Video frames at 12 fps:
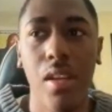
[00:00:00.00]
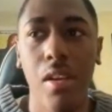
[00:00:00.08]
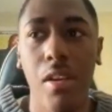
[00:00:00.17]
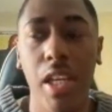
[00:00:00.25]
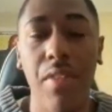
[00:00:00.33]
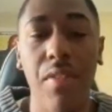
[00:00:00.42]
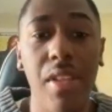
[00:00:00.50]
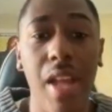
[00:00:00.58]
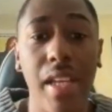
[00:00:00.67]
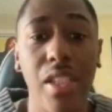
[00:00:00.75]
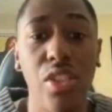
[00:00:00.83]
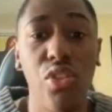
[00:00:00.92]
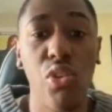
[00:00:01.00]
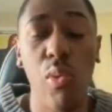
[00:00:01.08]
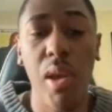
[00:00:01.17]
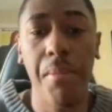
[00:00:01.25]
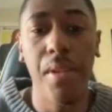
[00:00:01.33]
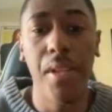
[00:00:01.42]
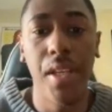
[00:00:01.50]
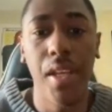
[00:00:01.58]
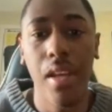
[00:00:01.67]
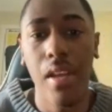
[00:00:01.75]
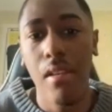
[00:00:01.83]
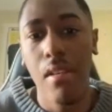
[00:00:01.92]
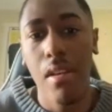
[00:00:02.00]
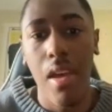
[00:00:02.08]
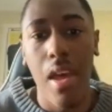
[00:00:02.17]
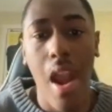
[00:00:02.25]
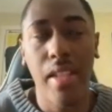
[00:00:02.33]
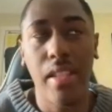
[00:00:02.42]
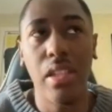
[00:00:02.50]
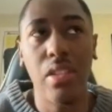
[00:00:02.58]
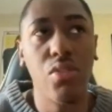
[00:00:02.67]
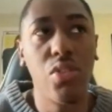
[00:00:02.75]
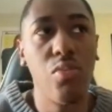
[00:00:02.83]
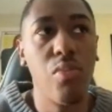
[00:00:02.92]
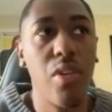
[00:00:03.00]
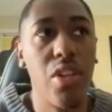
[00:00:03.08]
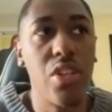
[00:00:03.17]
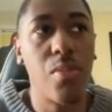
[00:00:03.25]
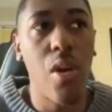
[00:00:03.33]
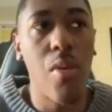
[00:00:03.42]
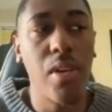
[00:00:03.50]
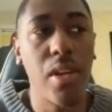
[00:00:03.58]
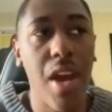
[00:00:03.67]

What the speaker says: given that his two-way play, and I think those two brothers are probably gonna have the